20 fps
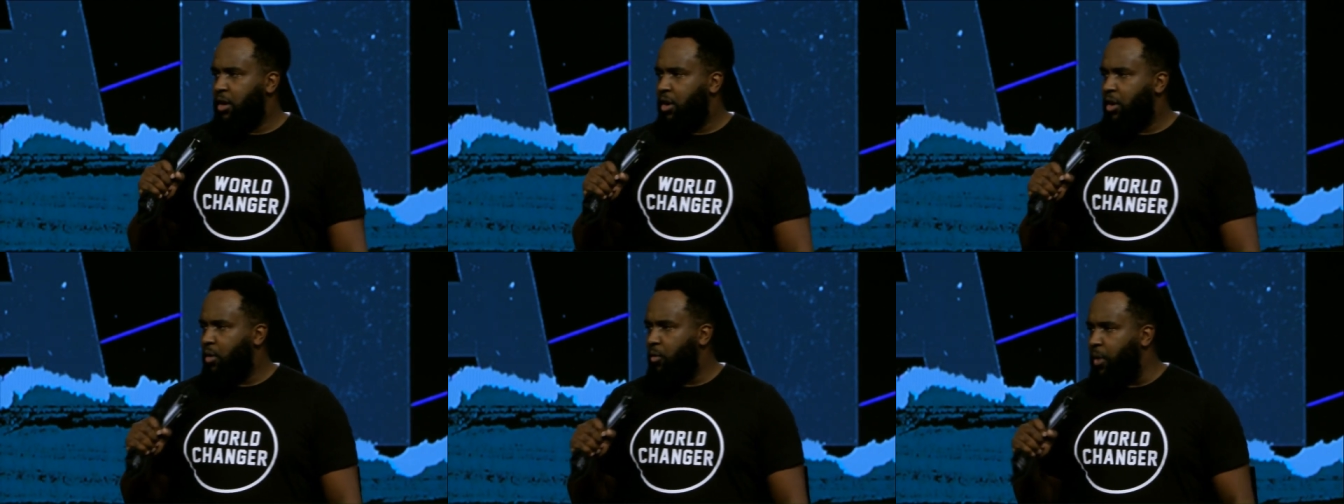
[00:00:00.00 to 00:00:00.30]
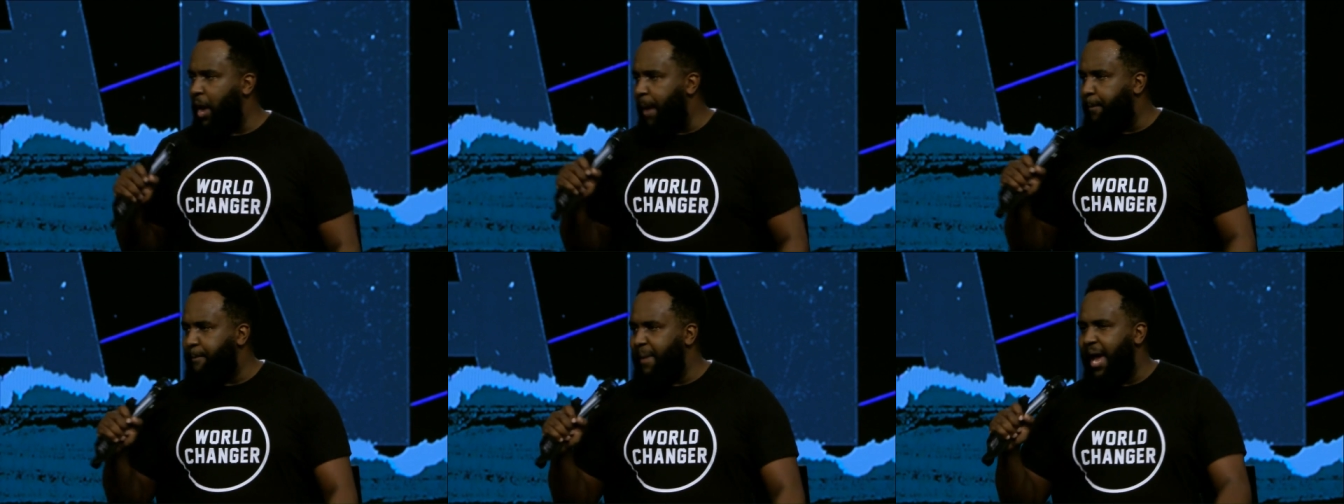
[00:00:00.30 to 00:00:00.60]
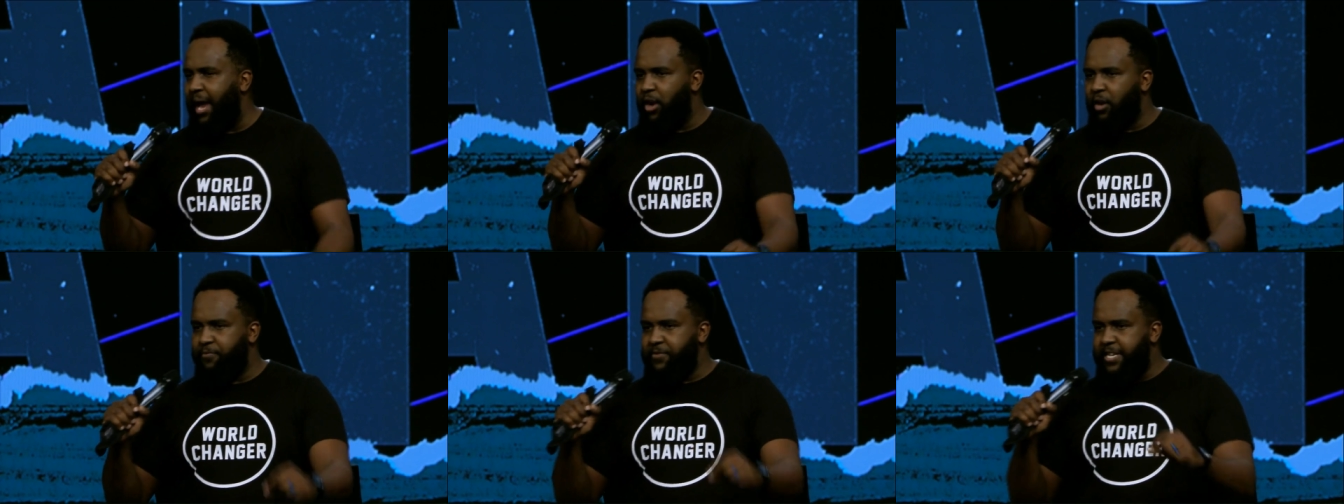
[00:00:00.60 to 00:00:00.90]
We are
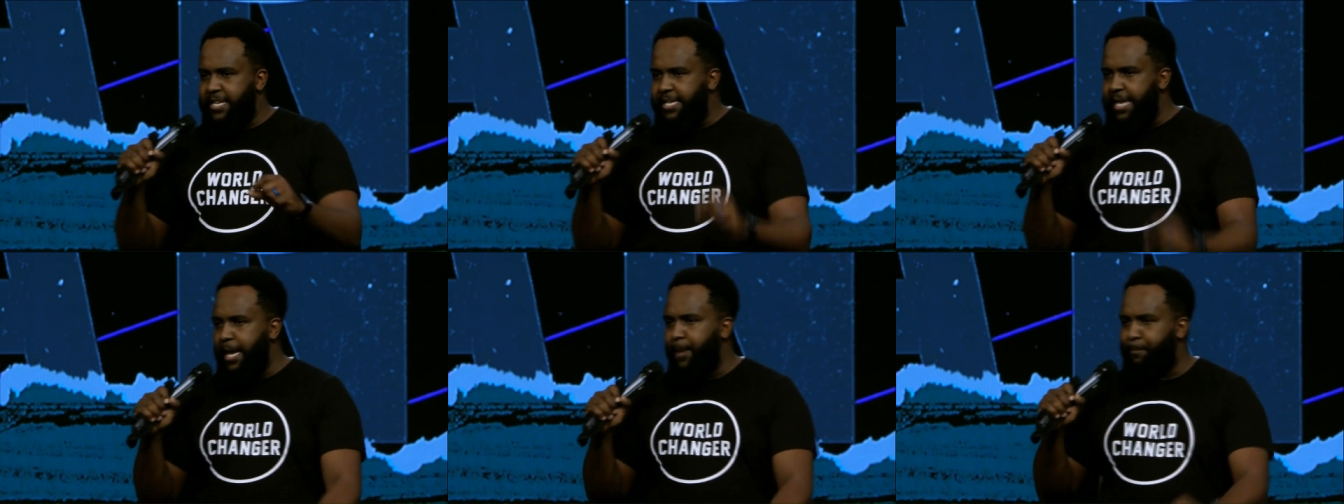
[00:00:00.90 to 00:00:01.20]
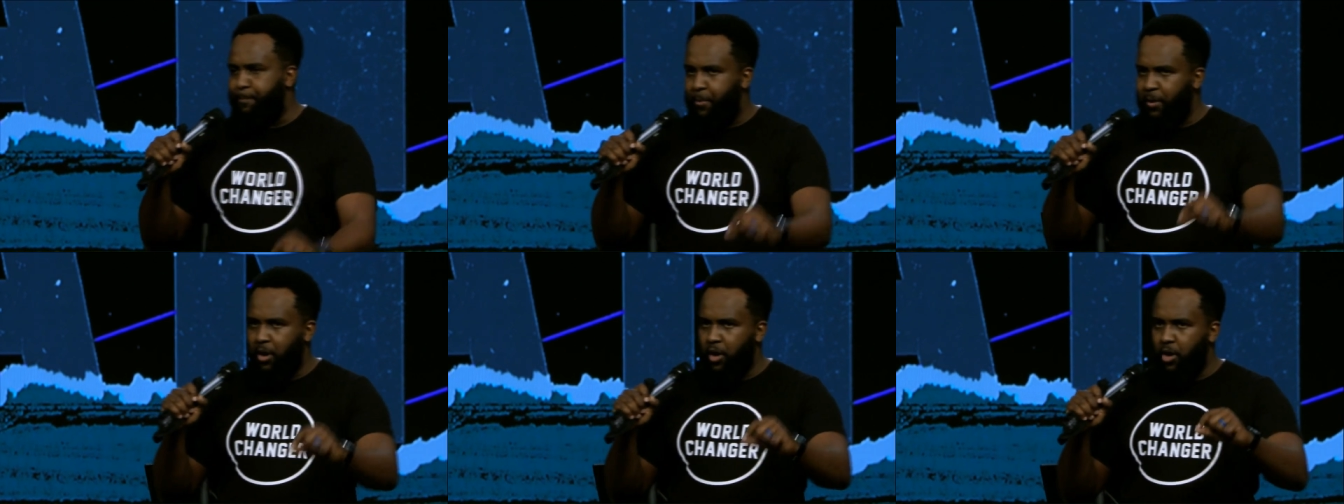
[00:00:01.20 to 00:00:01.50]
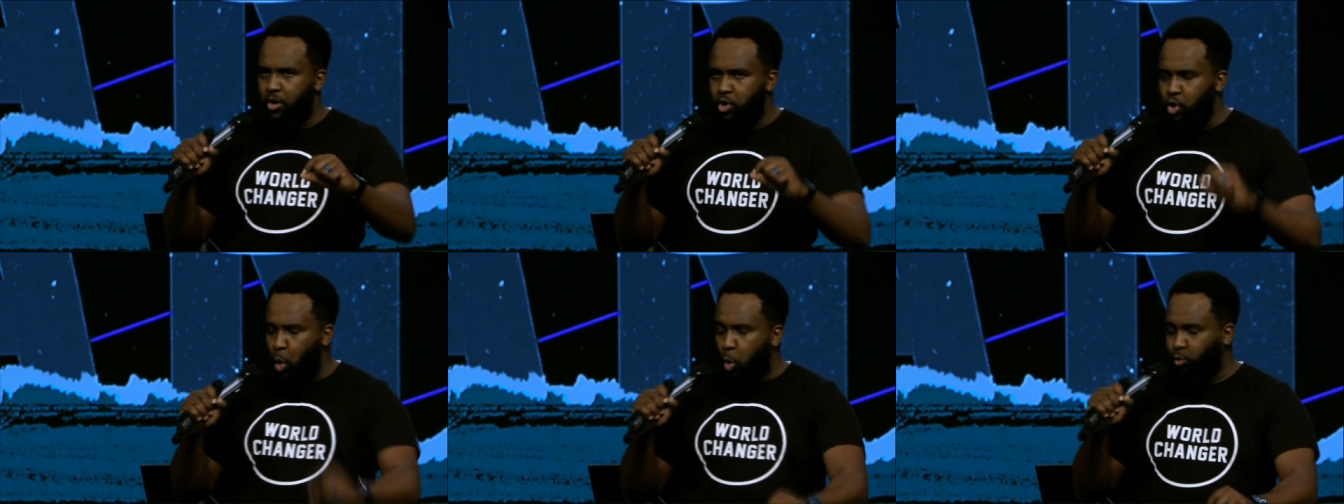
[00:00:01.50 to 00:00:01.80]
men of deep
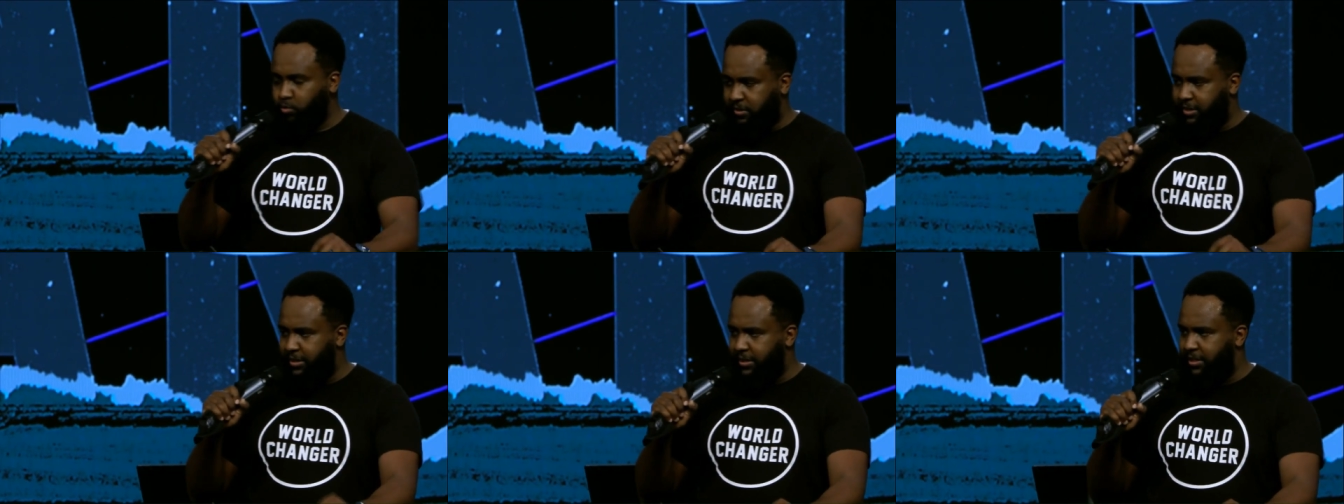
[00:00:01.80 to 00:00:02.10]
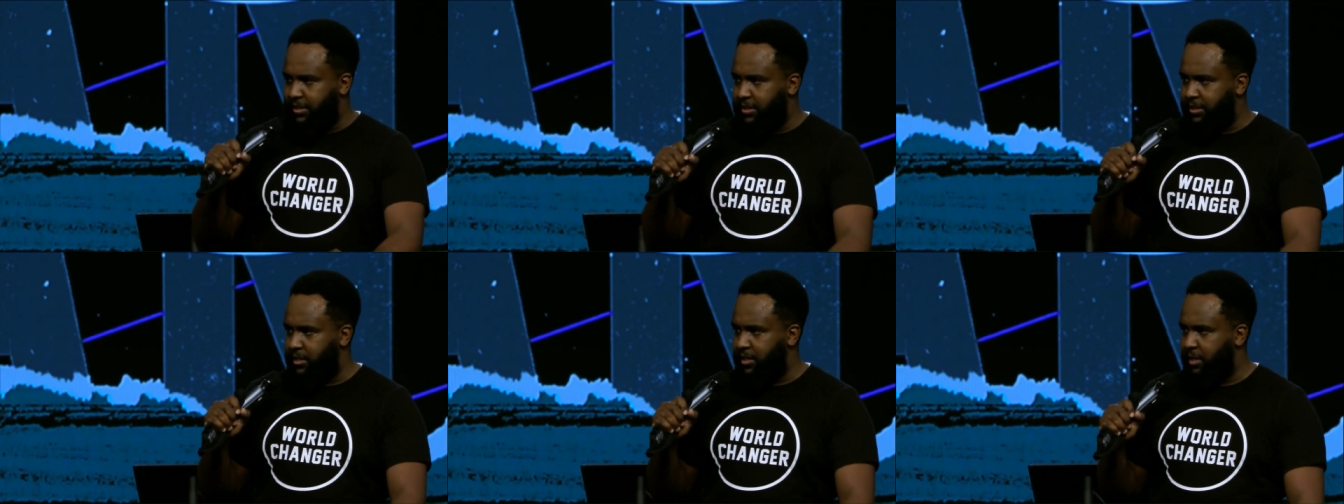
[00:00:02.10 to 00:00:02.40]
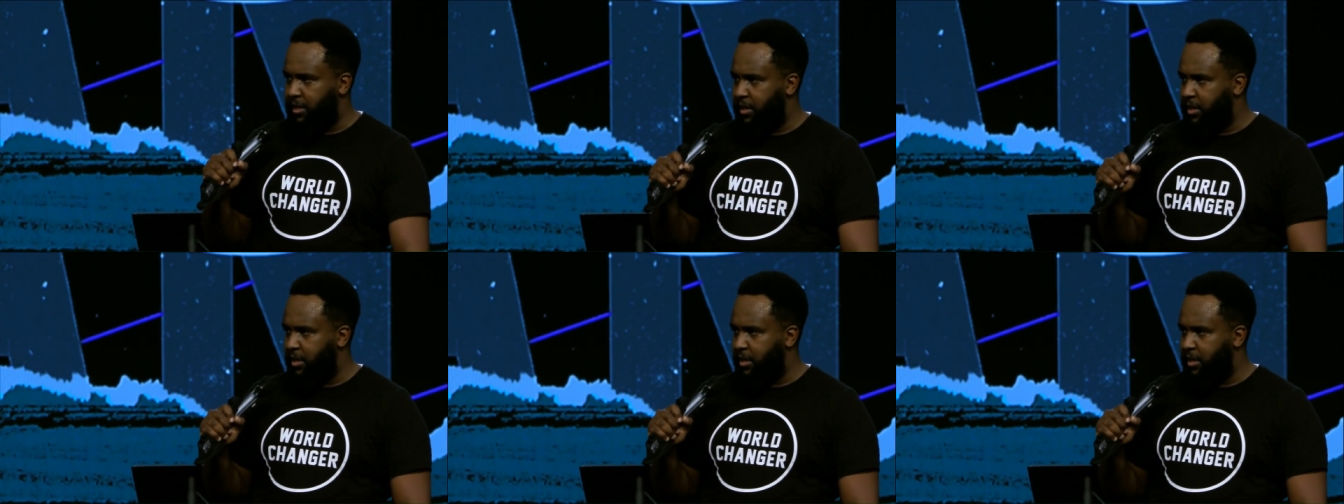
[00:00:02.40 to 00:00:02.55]
roots.